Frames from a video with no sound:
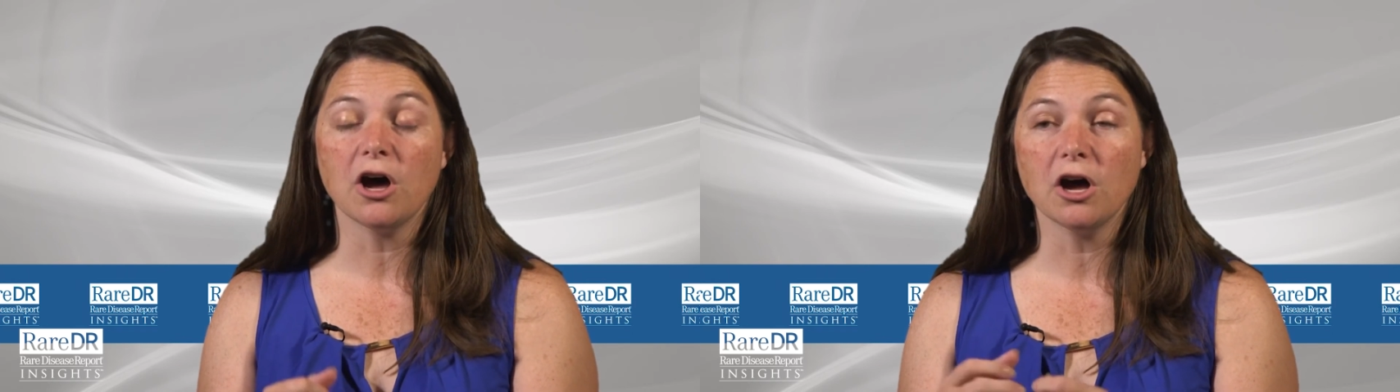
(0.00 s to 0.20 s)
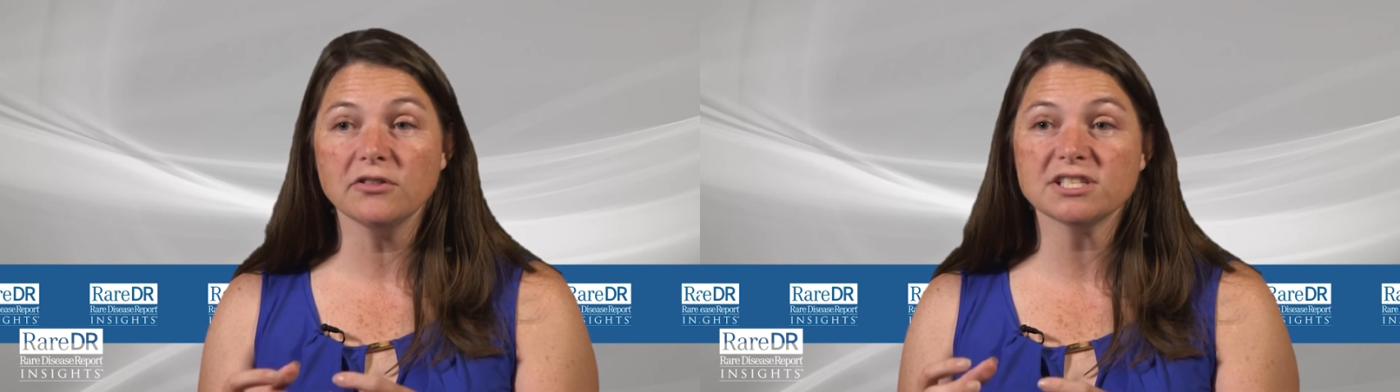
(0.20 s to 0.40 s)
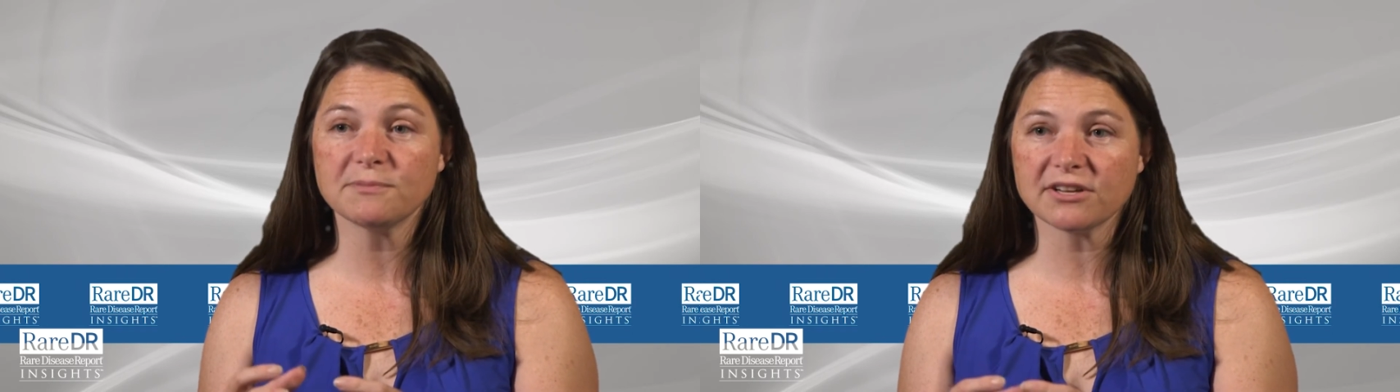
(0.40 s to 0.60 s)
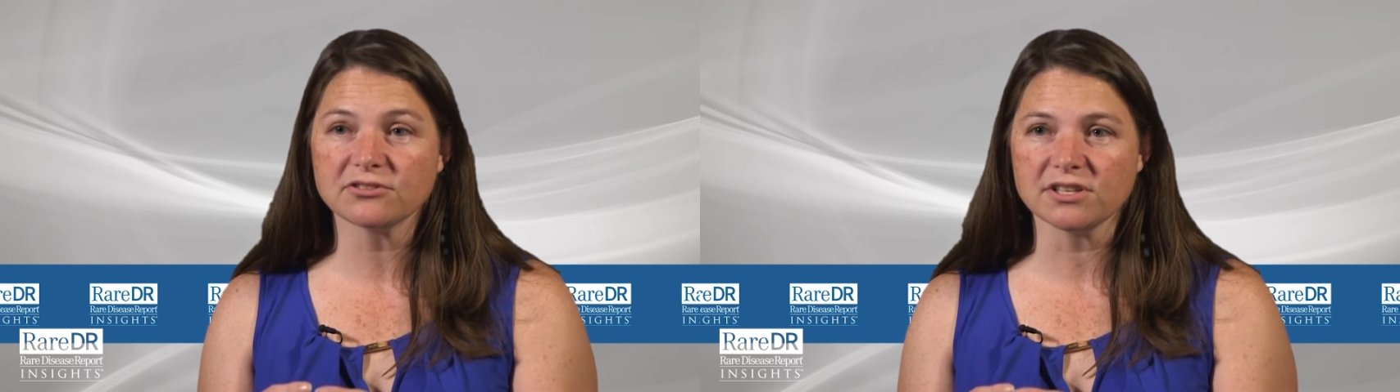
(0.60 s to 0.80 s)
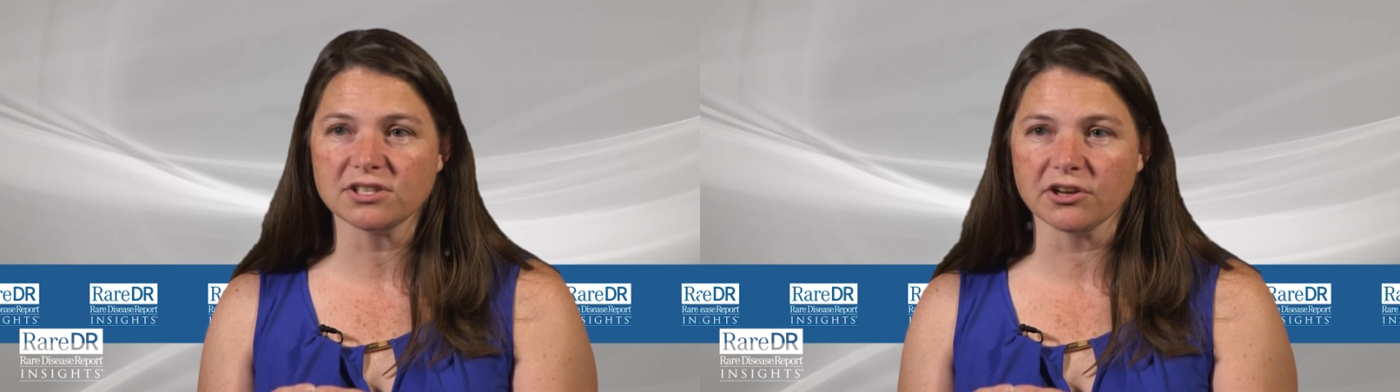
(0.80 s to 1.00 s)
all the
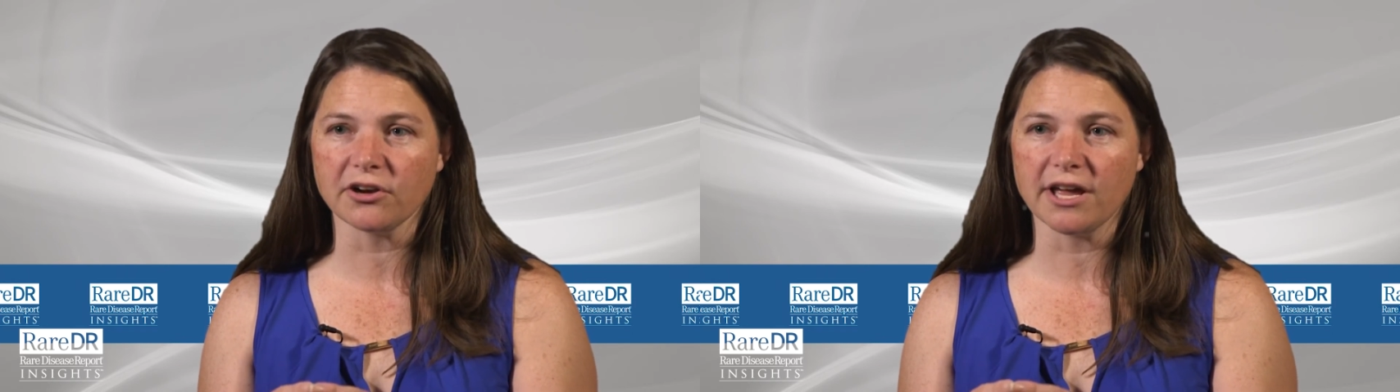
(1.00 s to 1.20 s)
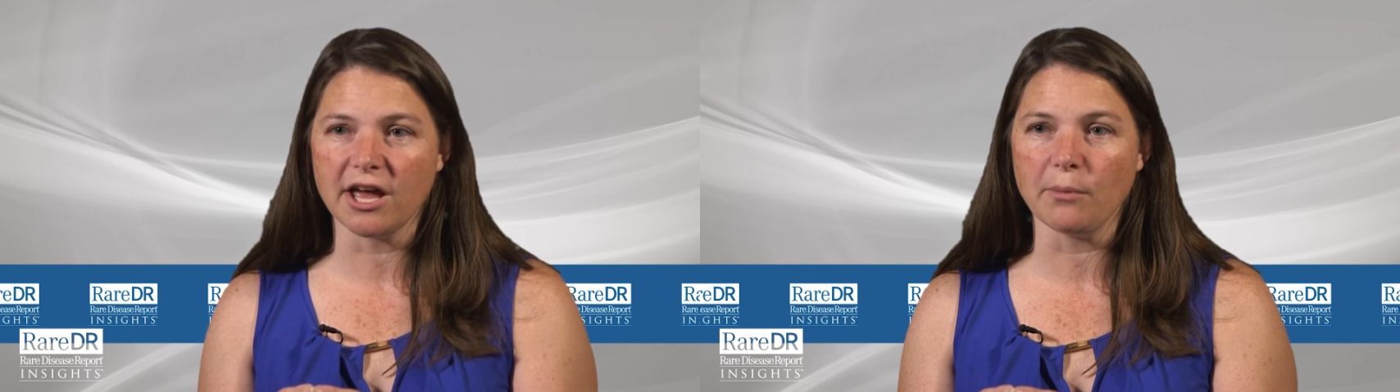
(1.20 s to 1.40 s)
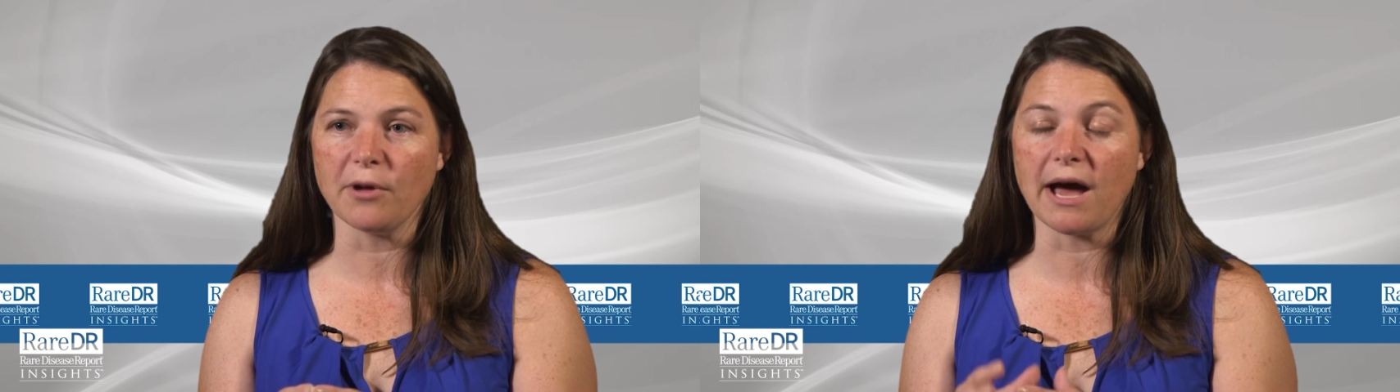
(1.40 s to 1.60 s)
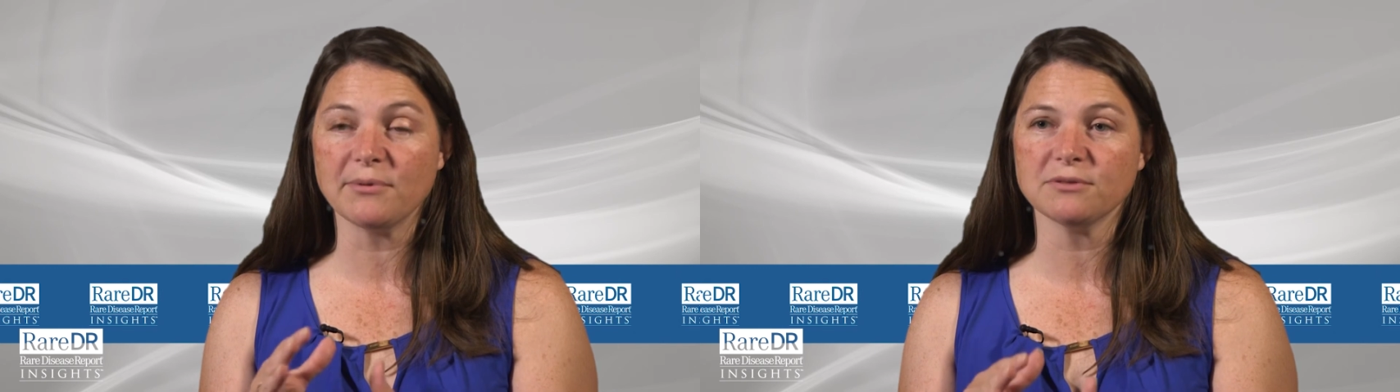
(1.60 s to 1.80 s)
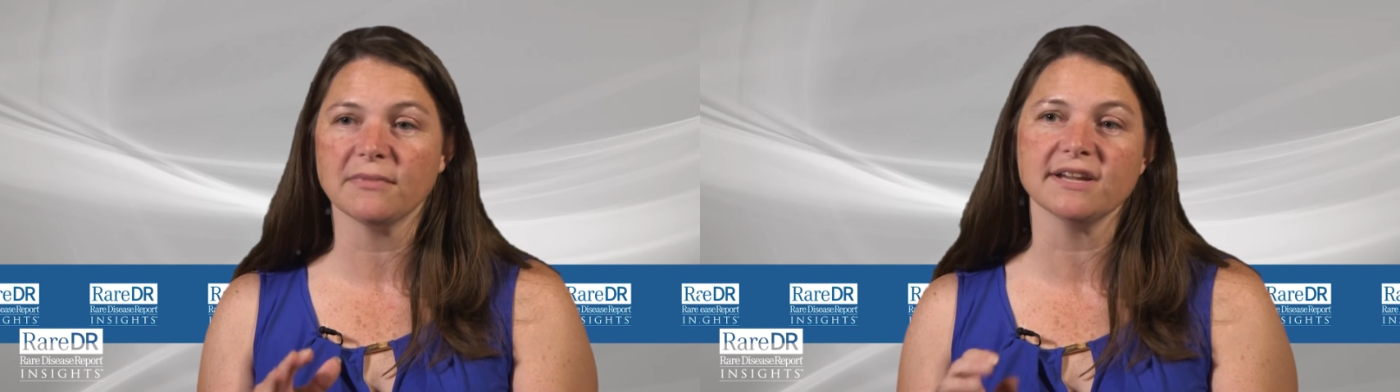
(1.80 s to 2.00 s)
specialists that are going to help
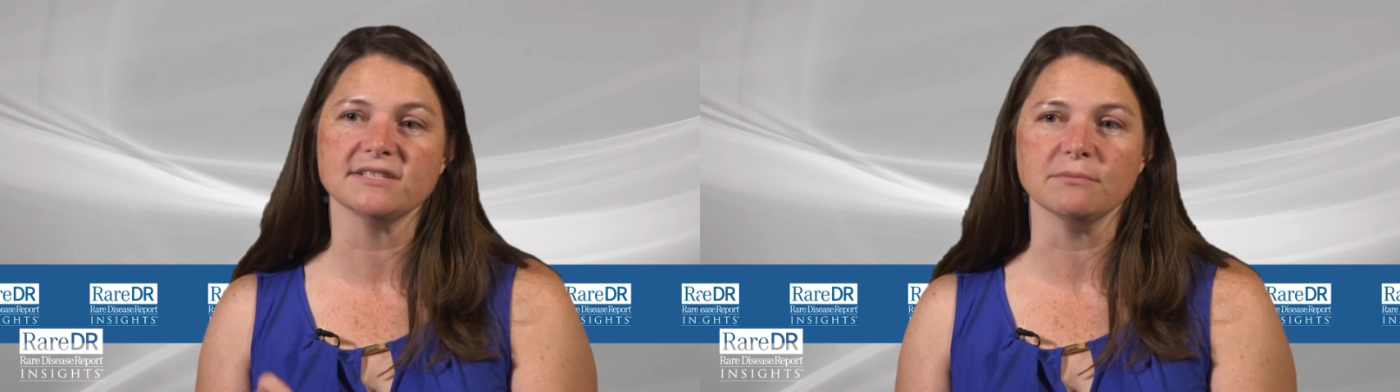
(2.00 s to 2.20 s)
optimize